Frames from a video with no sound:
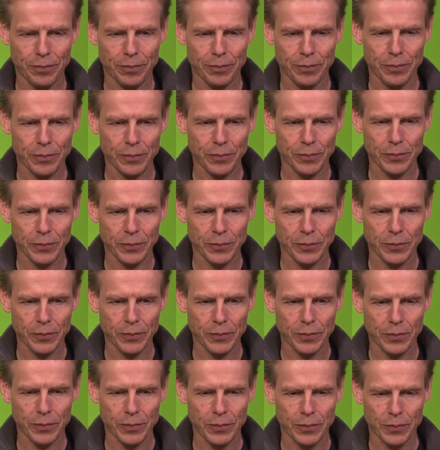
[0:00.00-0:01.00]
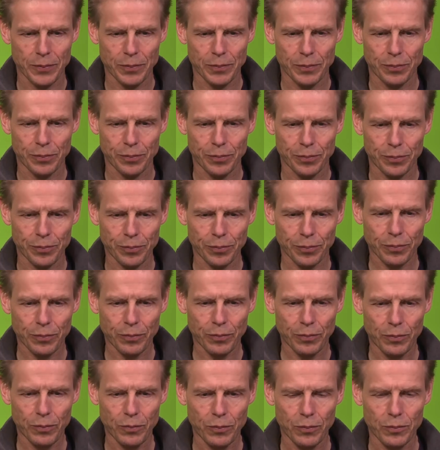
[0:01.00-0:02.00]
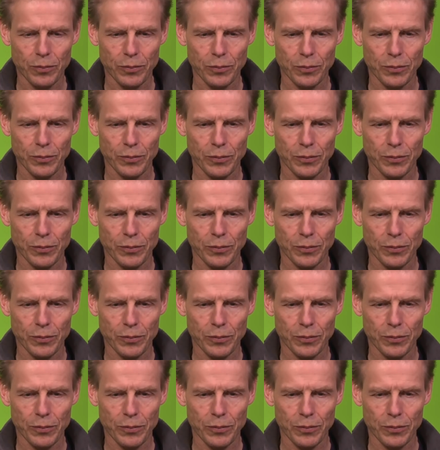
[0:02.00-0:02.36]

Nothing is said.